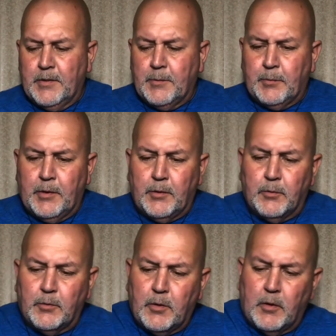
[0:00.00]
Pretty
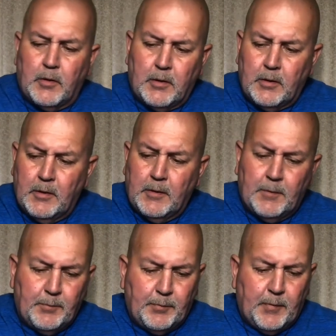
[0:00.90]
cool car,
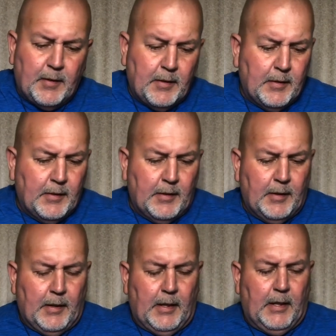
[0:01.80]

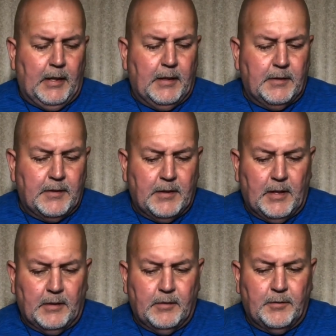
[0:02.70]
and
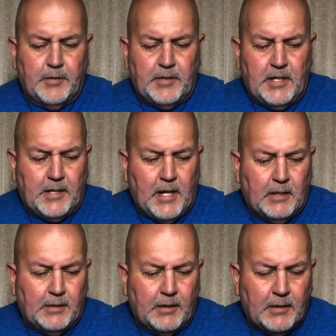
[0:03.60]
I love the
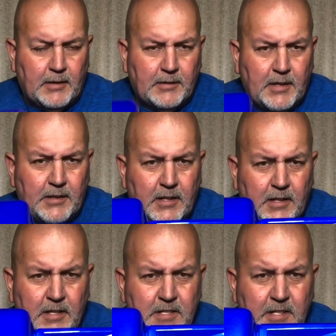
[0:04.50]
decaling they did in
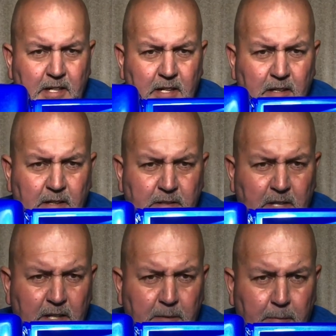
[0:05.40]
this thing
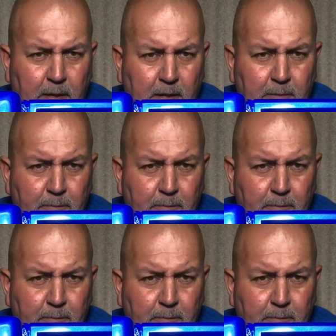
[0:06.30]
inside the bed.